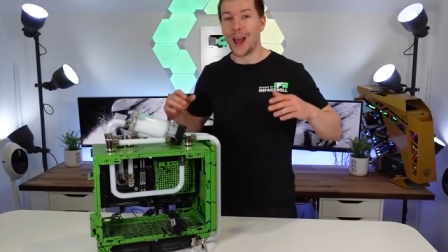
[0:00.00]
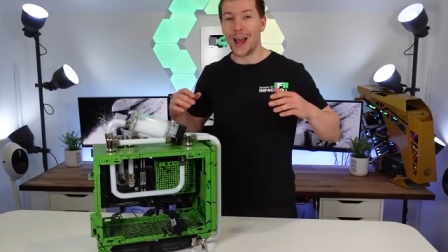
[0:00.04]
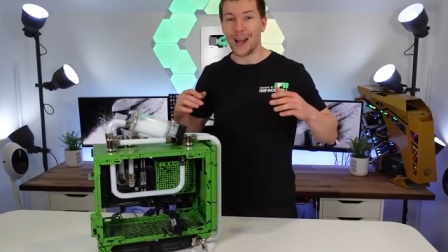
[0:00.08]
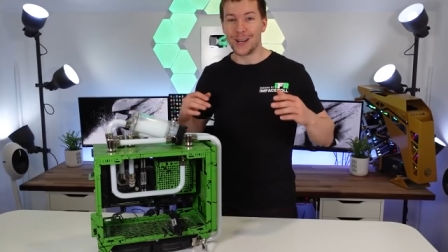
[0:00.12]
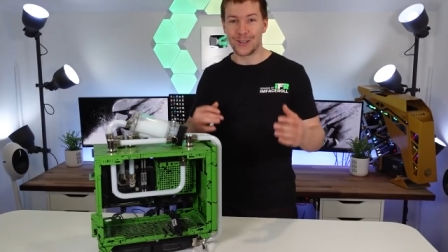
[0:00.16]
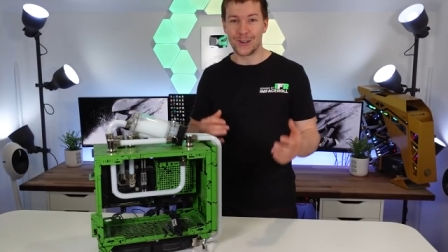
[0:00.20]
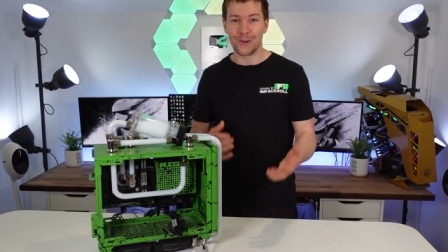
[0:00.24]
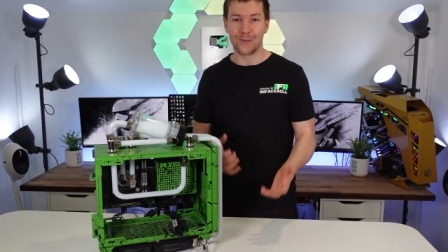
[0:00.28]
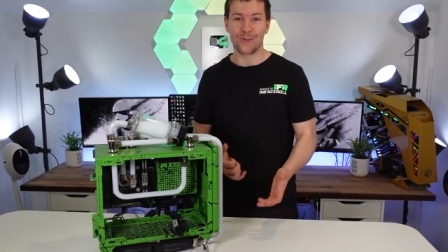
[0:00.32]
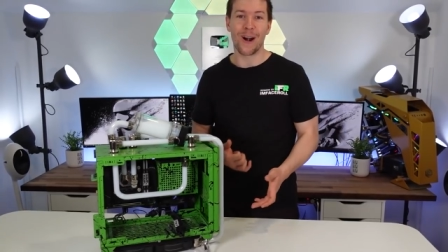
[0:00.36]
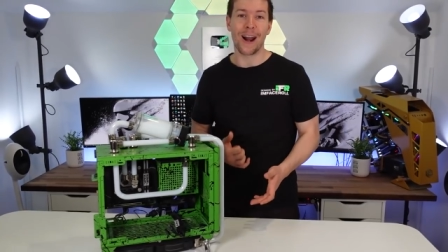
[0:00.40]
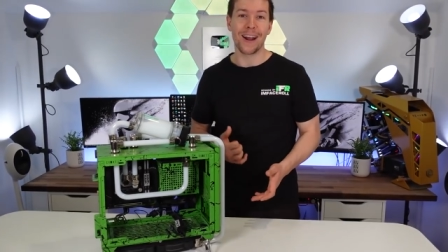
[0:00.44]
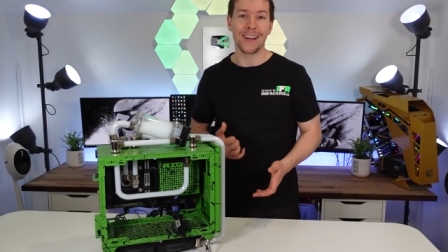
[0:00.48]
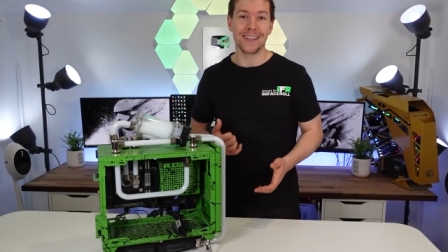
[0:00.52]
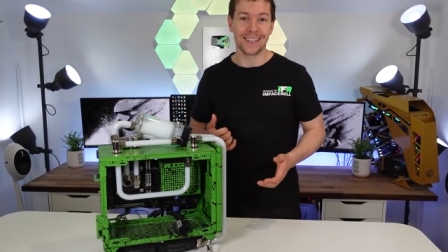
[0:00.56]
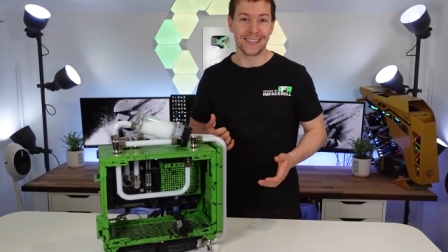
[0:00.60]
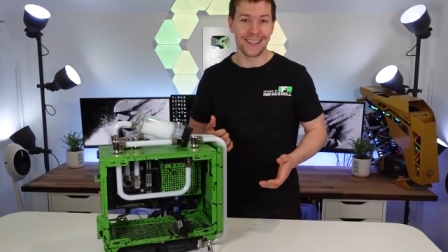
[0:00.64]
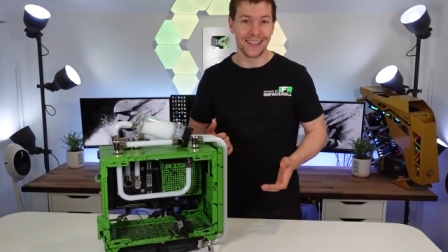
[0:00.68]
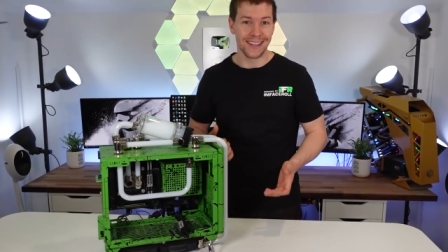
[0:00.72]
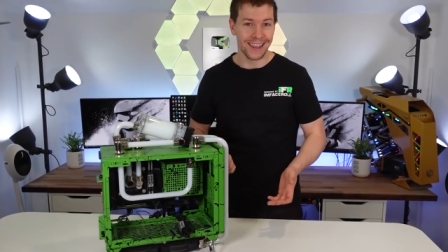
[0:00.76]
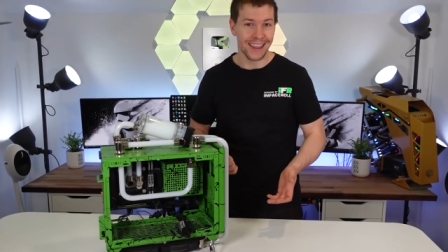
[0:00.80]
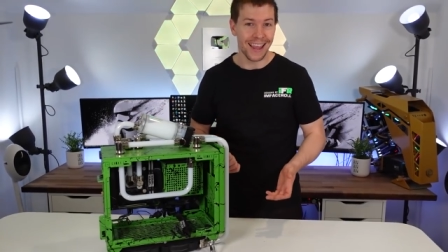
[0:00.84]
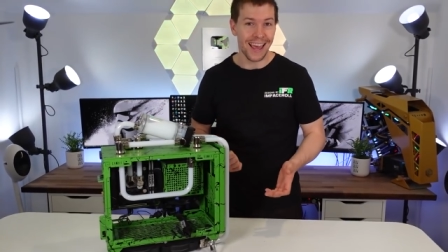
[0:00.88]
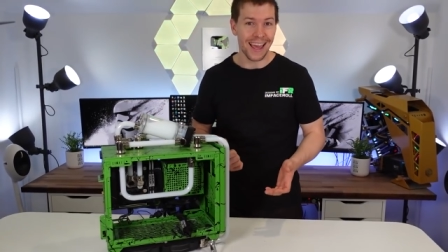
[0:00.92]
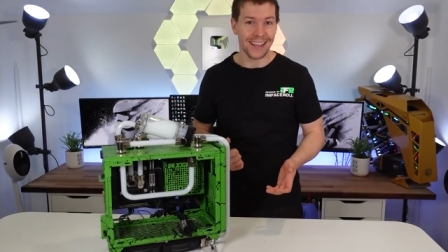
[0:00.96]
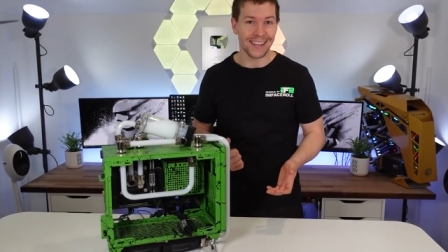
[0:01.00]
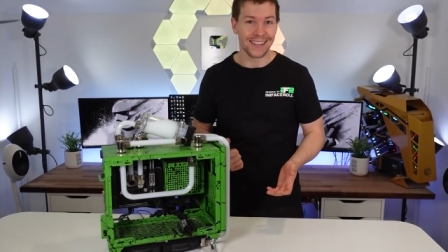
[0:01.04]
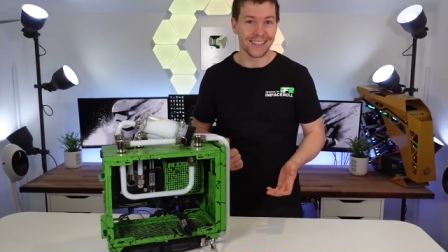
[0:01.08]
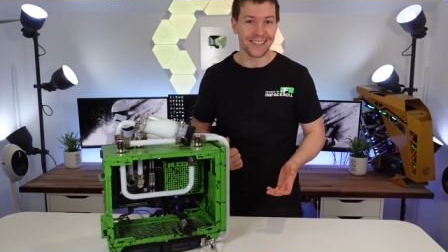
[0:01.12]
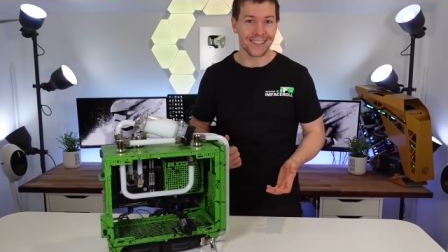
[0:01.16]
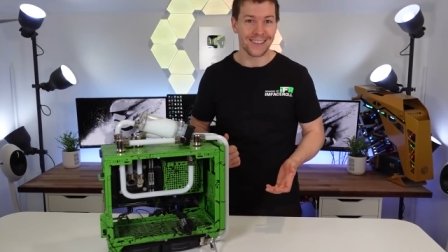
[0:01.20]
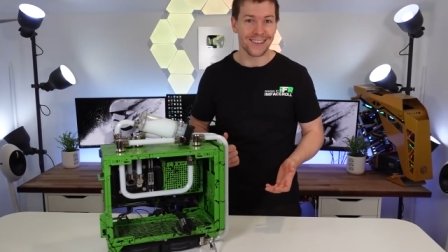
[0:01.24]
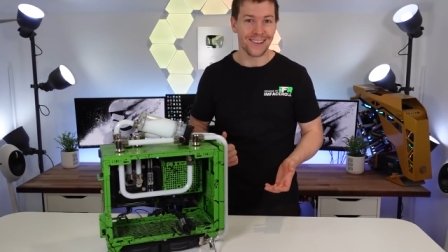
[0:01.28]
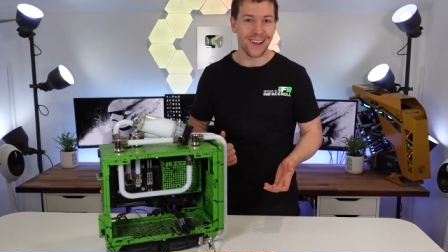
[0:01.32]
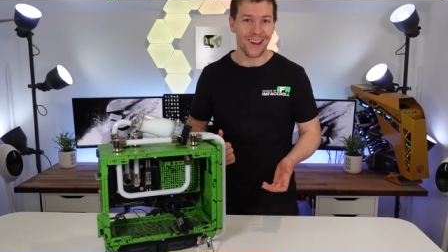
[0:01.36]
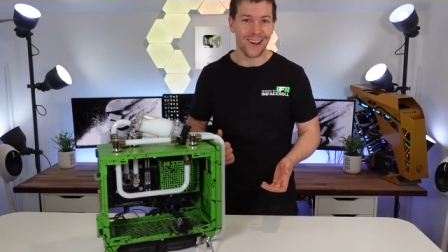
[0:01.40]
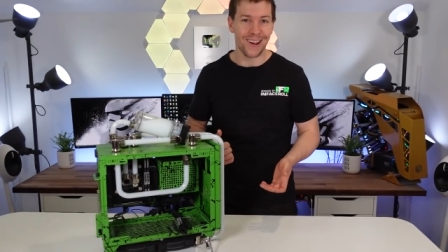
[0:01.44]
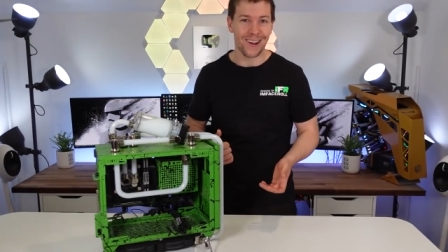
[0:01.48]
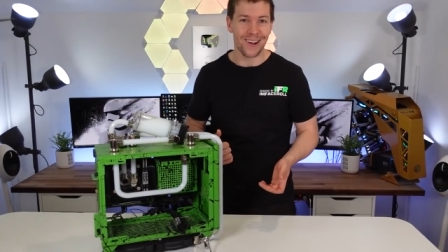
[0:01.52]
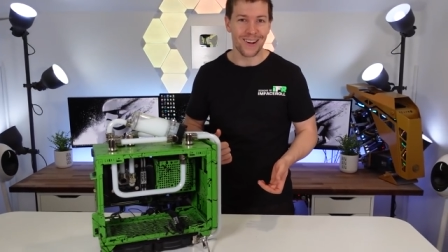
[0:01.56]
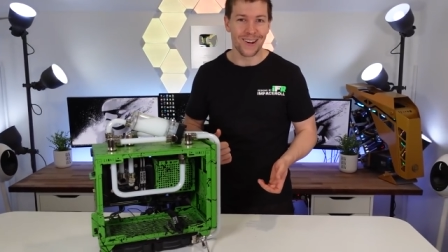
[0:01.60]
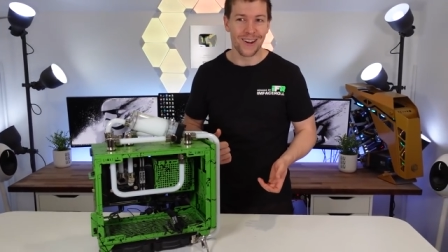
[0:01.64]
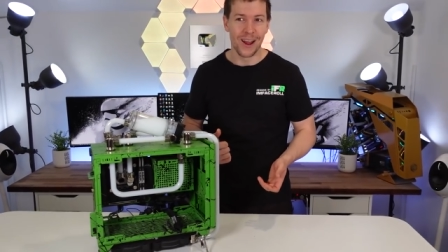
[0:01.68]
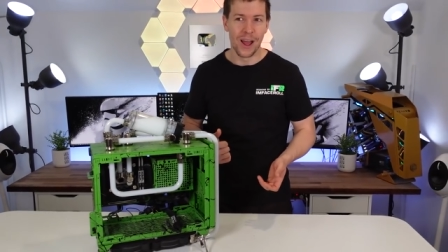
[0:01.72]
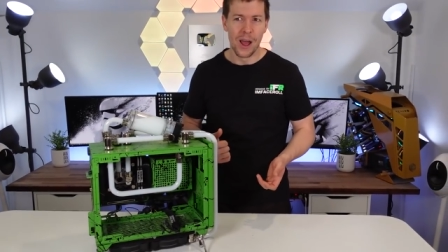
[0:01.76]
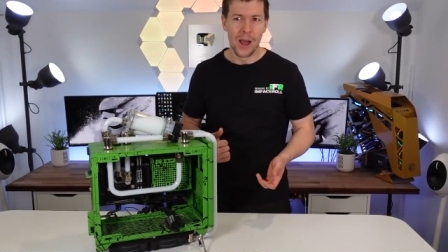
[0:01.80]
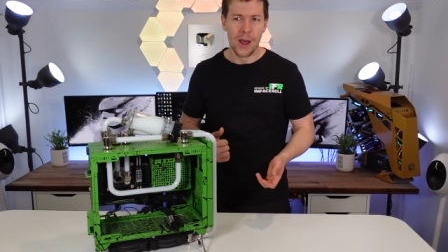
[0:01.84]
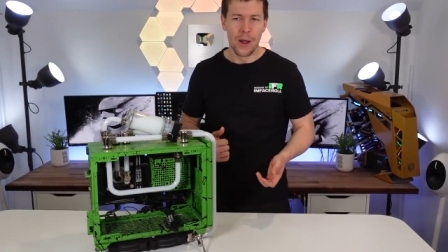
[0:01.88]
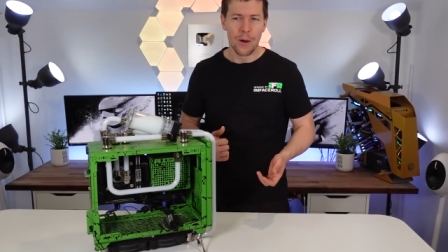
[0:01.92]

had to raise the legs. So